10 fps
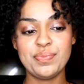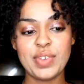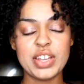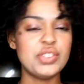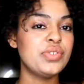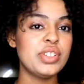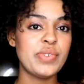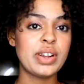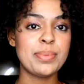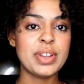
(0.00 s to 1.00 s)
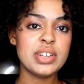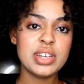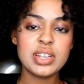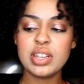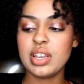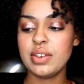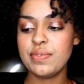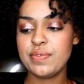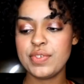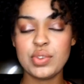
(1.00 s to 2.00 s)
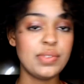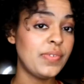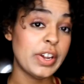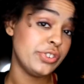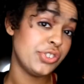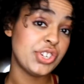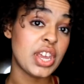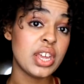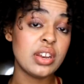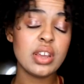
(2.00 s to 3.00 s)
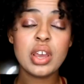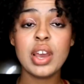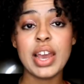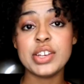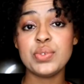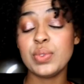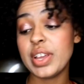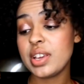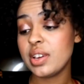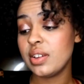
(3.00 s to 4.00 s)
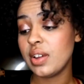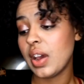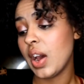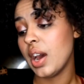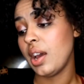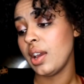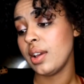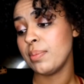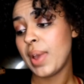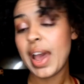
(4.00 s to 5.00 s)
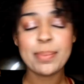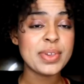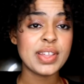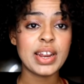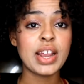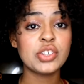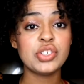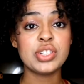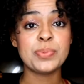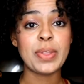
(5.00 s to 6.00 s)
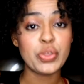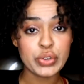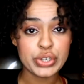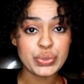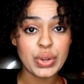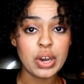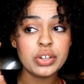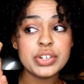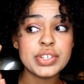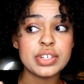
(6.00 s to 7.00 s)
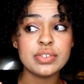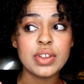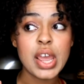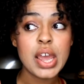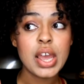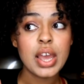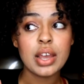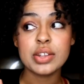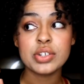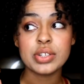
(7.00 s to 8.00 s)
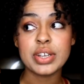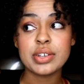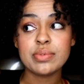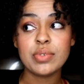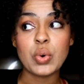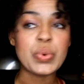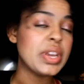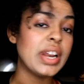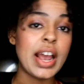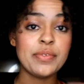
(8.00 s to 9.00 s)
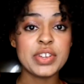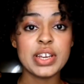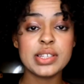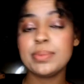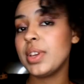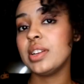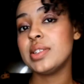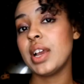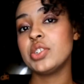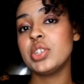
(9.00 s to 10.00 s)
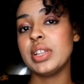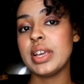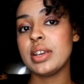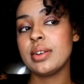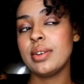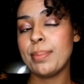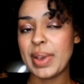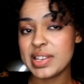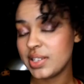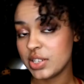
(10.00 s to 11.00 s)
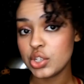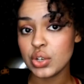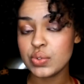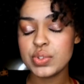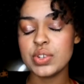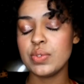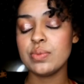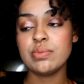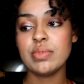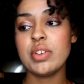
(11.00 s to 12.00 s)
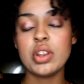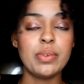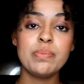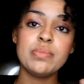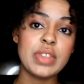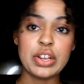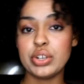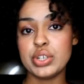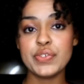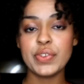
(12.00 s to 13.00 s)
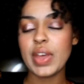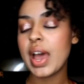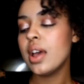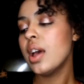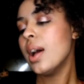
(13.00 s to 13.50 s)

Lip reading: I do really recommend it if you can find your shade. I do like it. I'm happy that I actually spent $32, and it took like a week and a half to get to me, and it's actually like my skin tone, so, you know, thank goodness for that.